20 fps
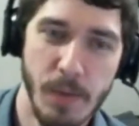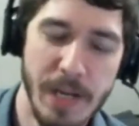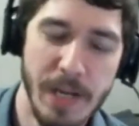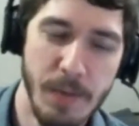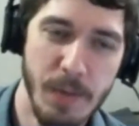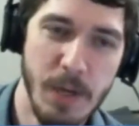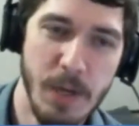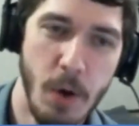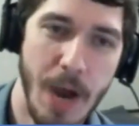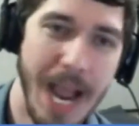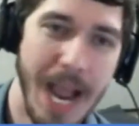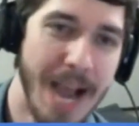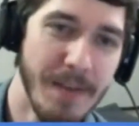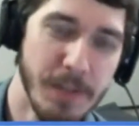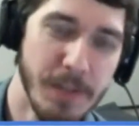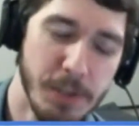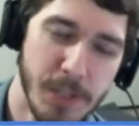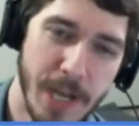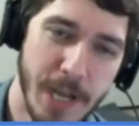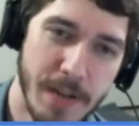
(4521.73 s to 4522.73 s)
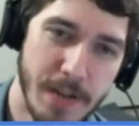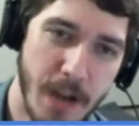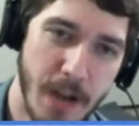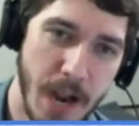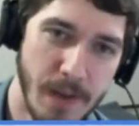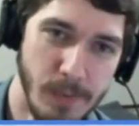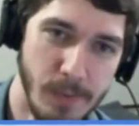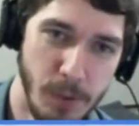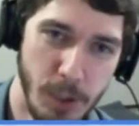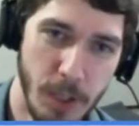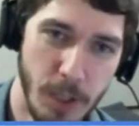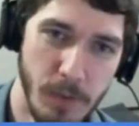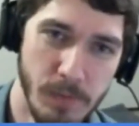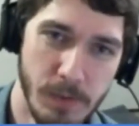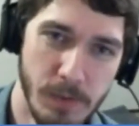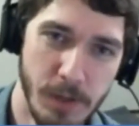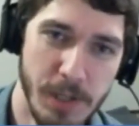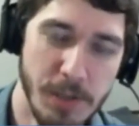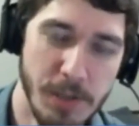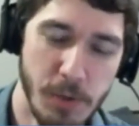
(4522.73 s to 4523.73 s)
We don't have a set time, Joe.
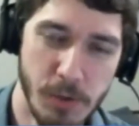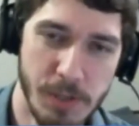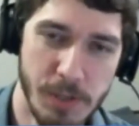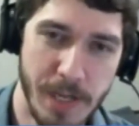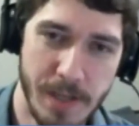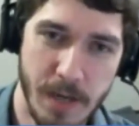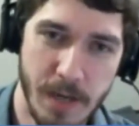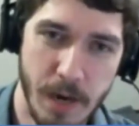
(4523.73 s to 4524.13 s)
There is no set time.